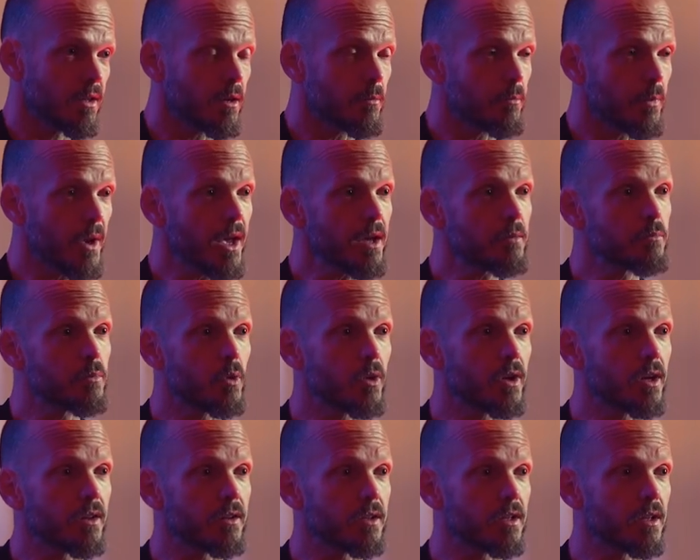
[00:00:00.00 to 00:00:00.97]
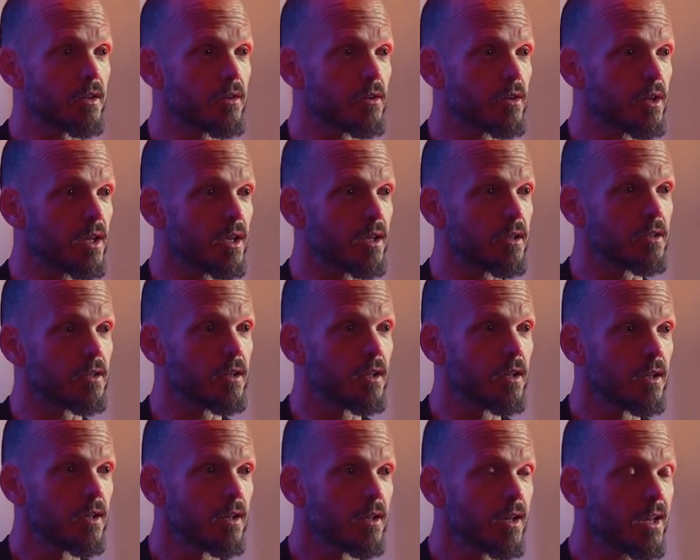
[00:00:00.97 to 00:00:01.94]
A bad boy, on the other
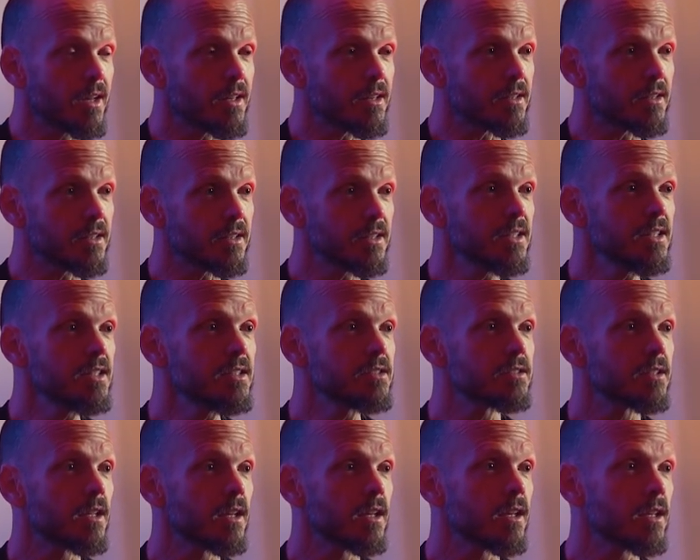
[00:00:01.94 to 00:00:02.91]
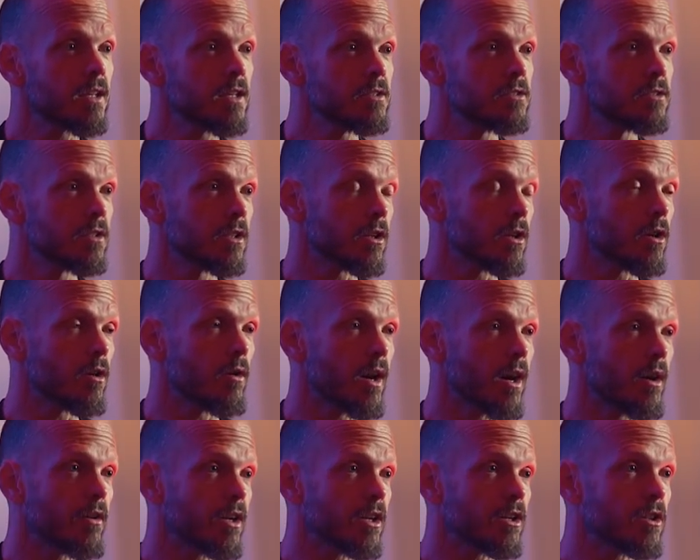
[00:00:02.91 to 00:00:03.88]
hand, at least he's going to go
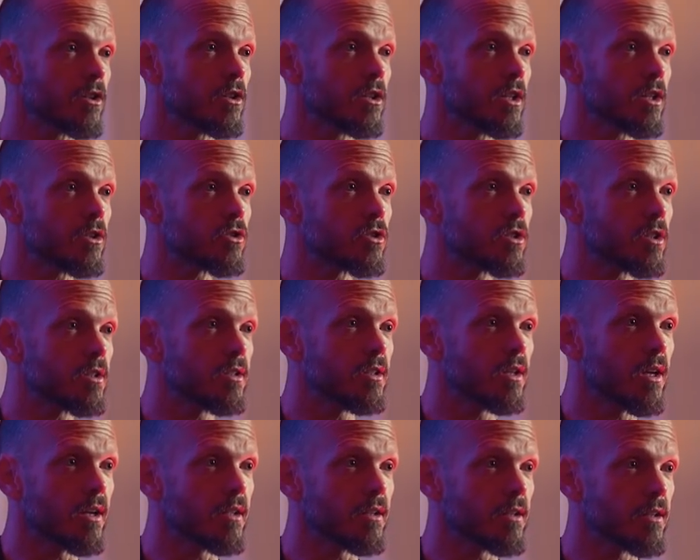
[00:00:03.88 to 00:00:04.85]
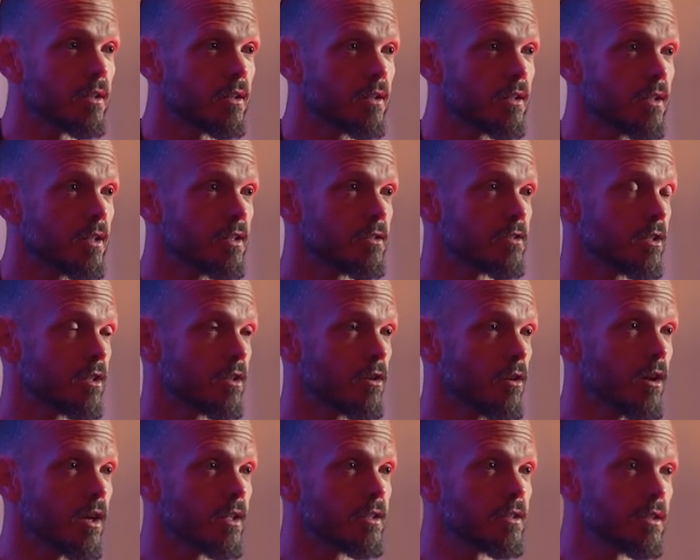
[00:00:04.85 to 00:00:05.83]
out and get shit done. He's going to
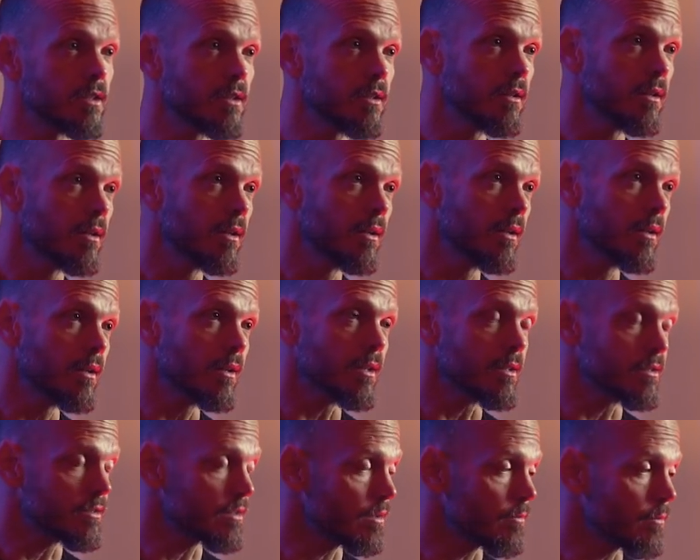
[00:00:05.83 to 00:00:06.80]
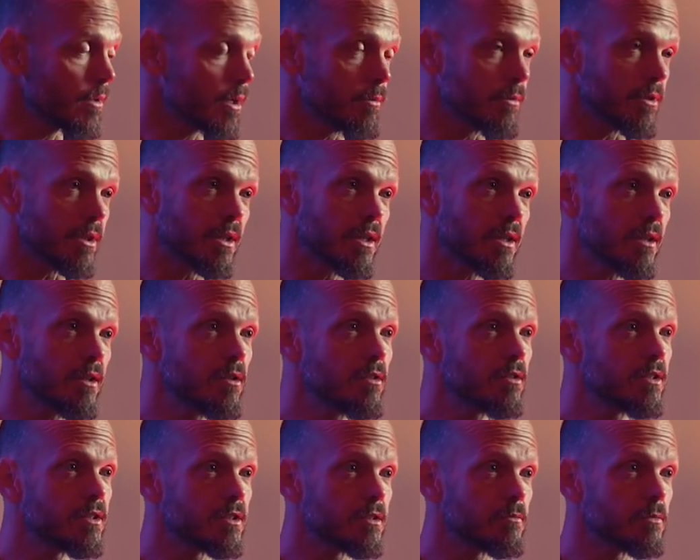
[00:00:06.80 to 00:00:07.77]
go hunting. He's going to be able to
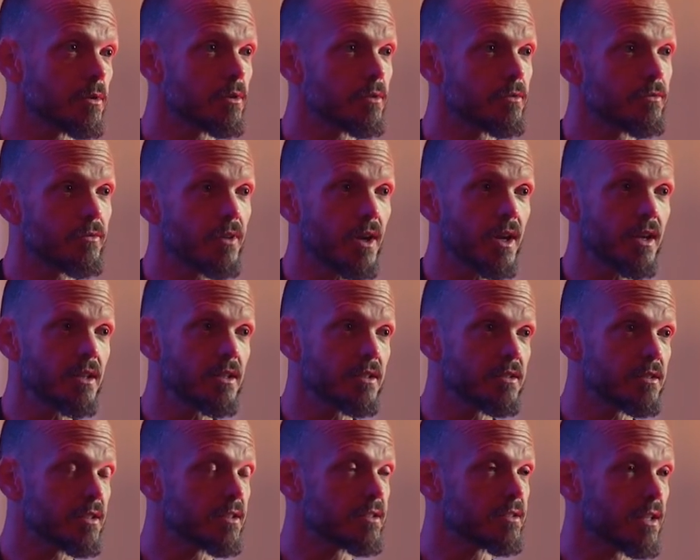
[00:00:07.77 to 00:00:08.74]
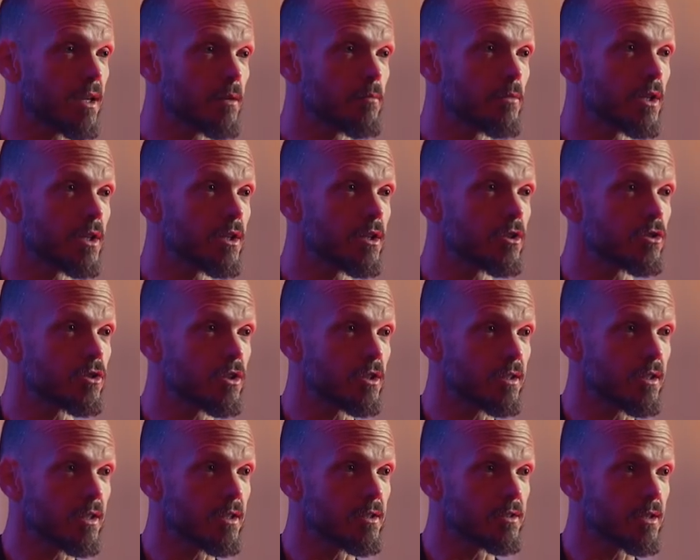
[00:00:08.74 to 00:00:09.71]
kill. He's going to be able to fight. He's going to say, I'm going to get
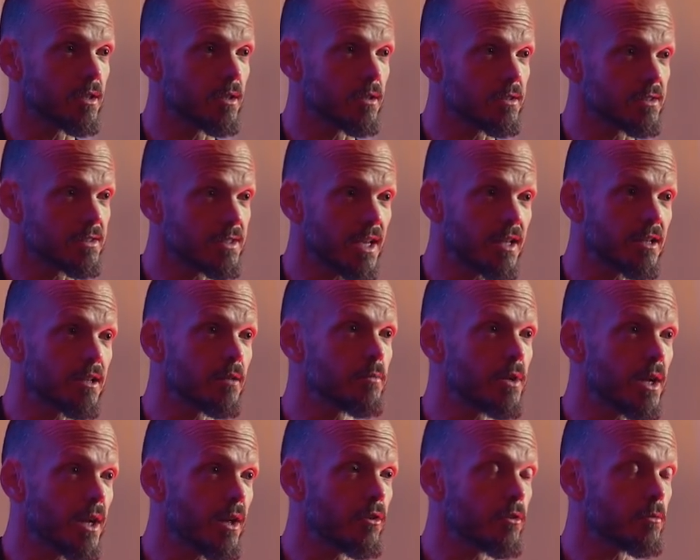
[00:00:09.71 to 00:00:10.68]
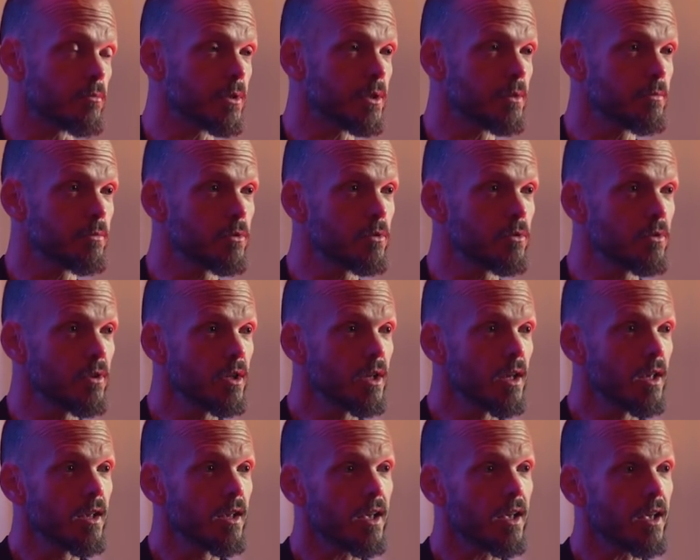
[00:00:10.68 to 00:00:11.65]
shit. He's going to stand up to other people
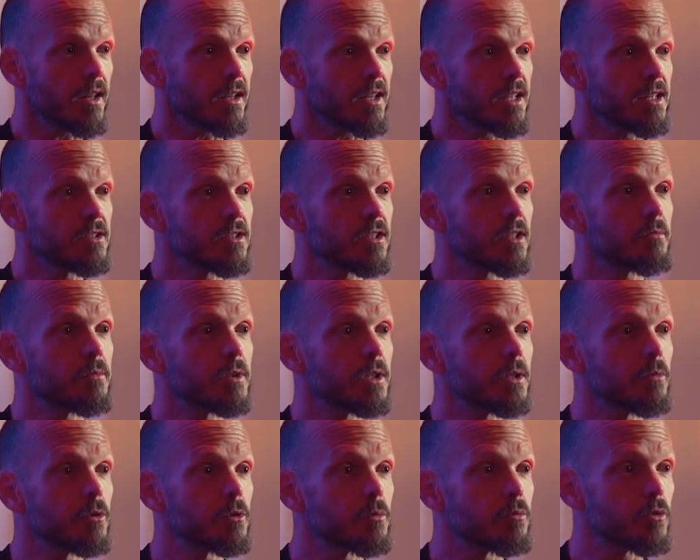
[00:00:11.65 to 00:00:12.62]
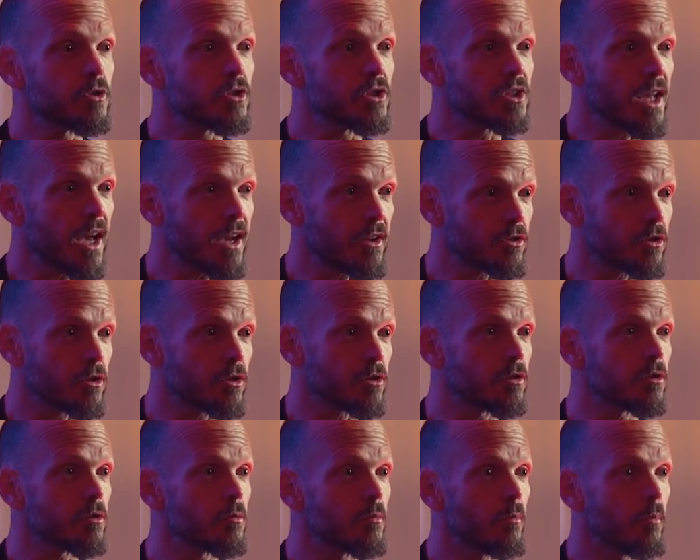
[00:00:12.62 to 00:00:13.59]
and he's going to be able to protect
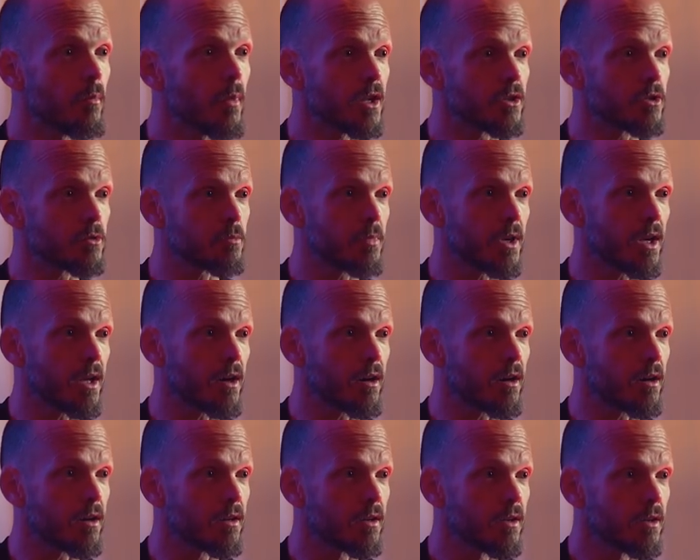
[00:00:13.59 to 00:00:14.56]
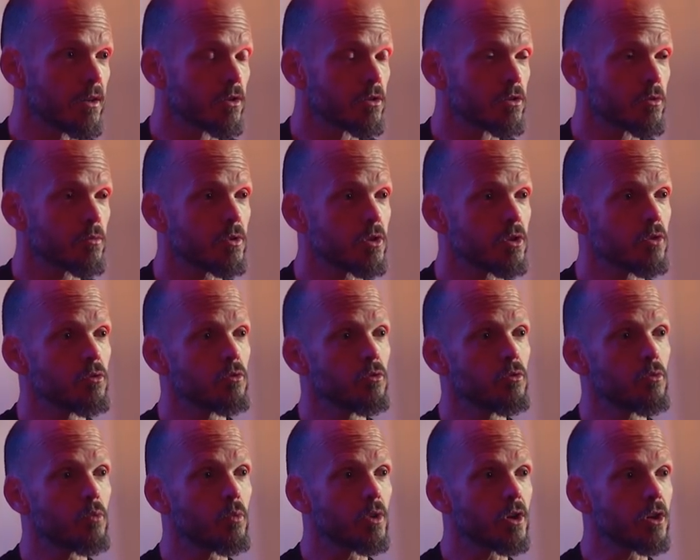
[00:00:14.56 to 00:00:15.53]
her much better. So when
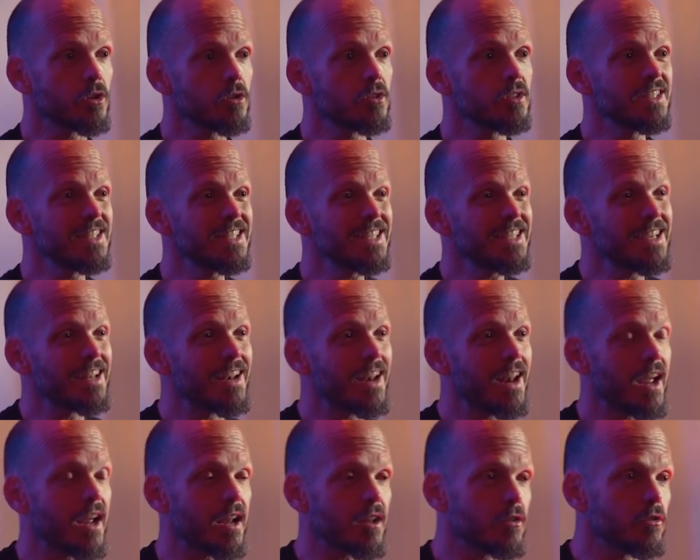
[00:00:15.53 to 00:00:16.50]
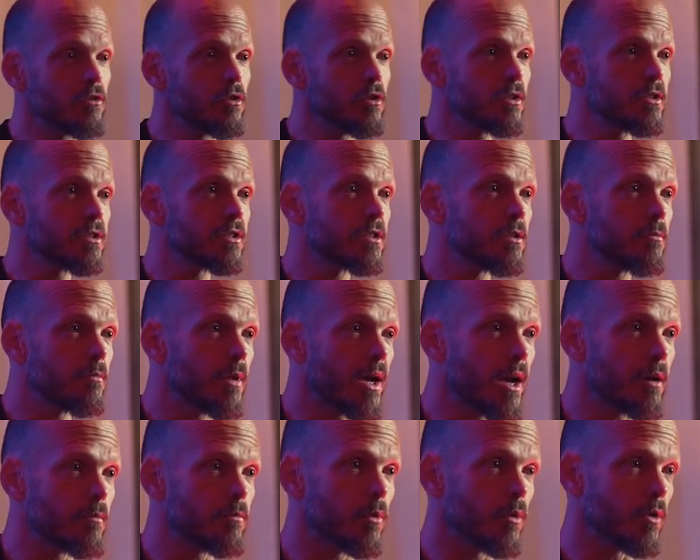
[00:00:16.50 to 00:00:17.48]
you when her DNA looks at the
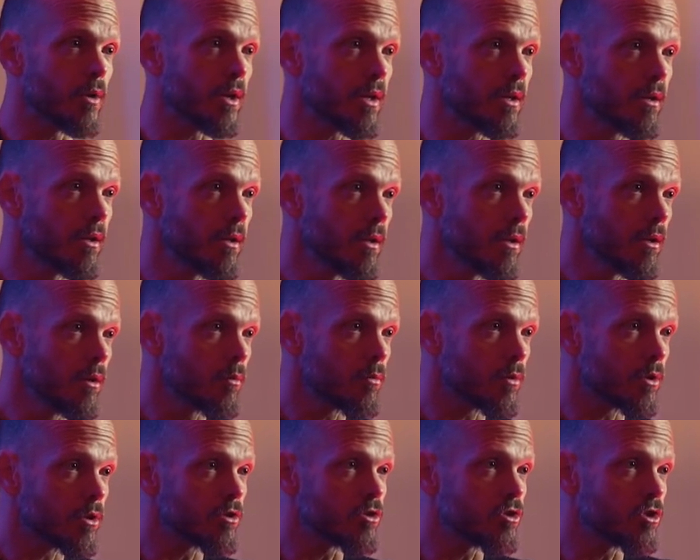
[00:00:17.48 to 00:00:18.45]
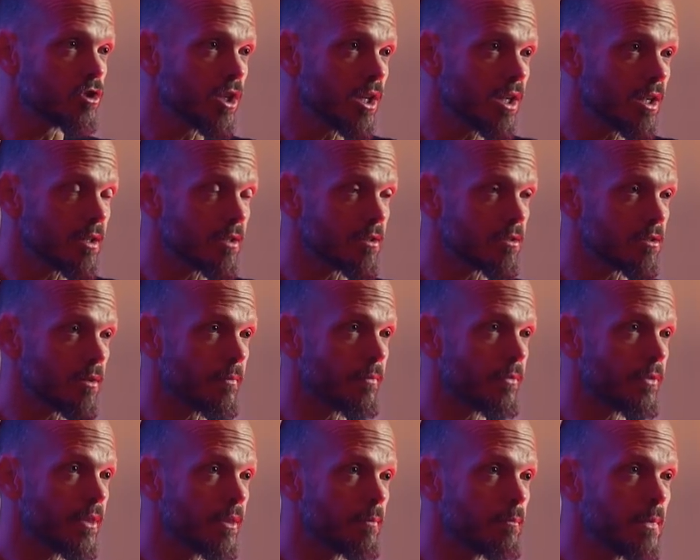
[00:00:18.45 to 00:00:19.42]
bad boy, when her genes
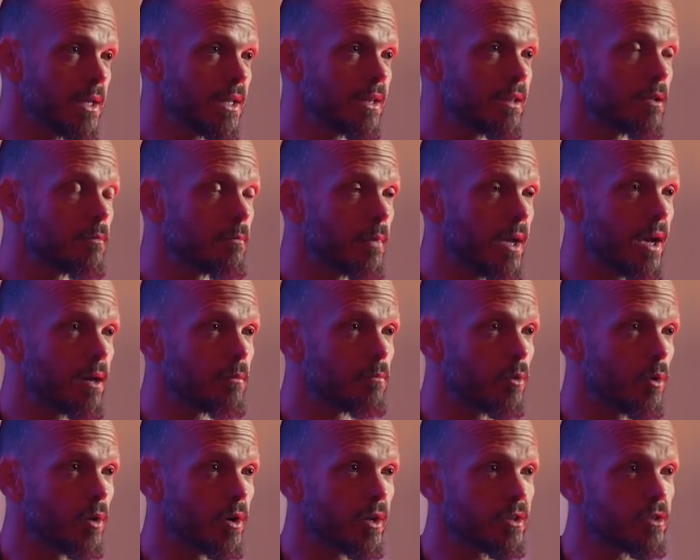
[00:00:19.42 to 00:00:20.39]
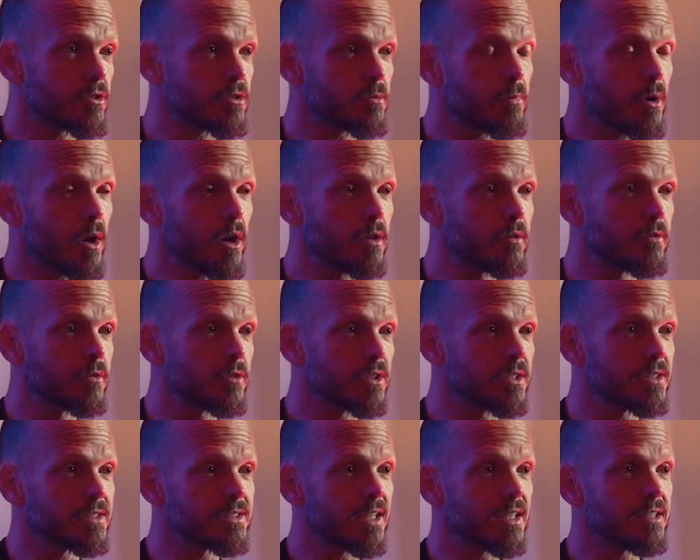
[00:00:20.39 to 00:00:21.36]
meet the bad boy, there's a part of her
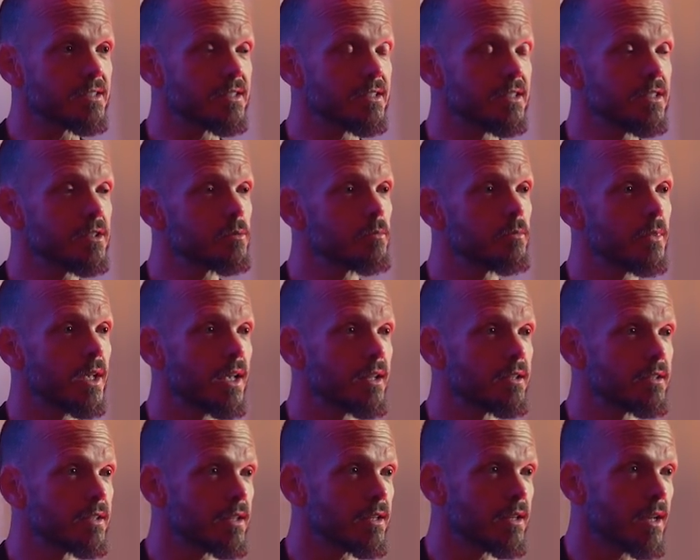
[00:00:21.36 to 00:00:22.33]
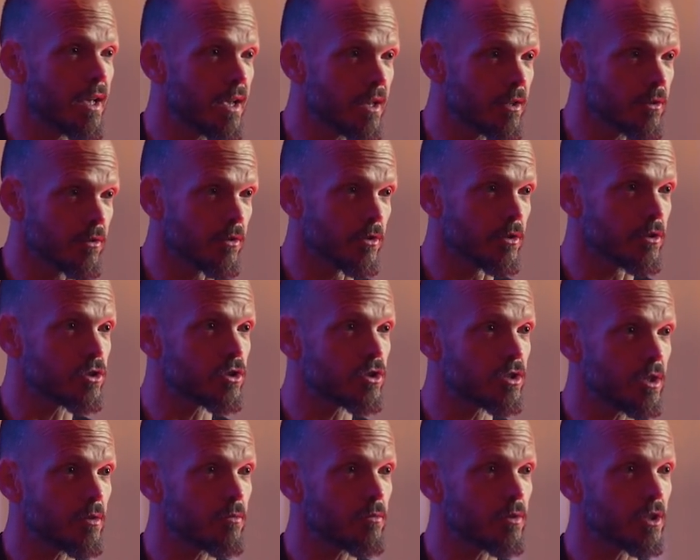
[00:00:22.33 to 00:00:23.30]
that says this man can handle the
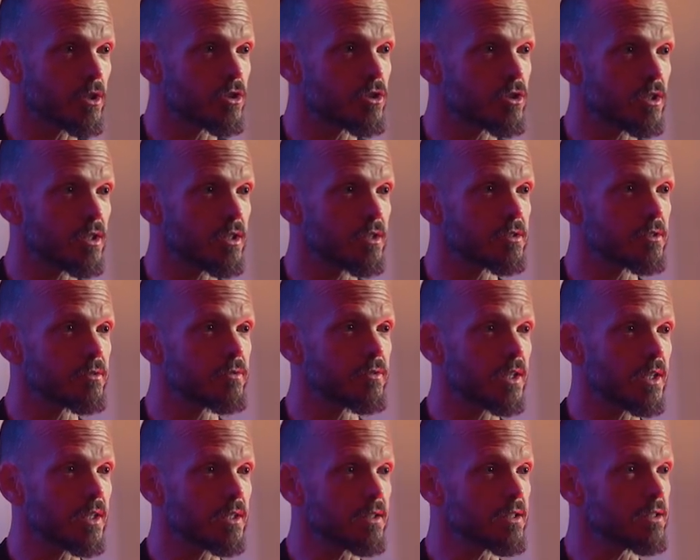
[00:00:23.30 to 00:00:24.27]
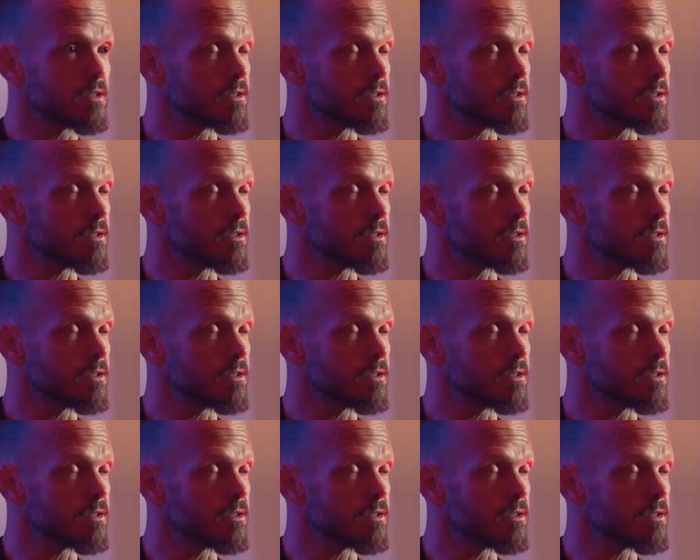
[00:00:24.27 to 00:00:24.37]
shit when the shit hits the fan.